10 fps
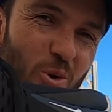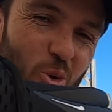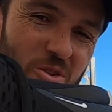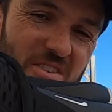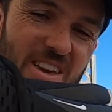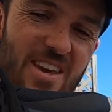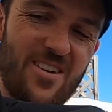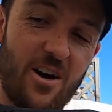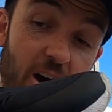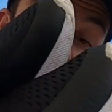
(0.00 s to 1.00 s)
40.
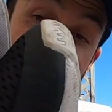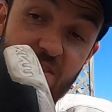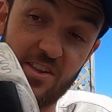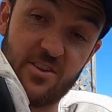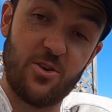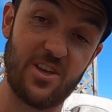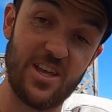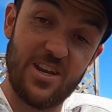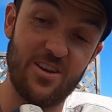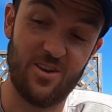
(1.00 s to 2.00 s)
I can get these
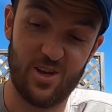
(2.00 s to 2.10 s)
looking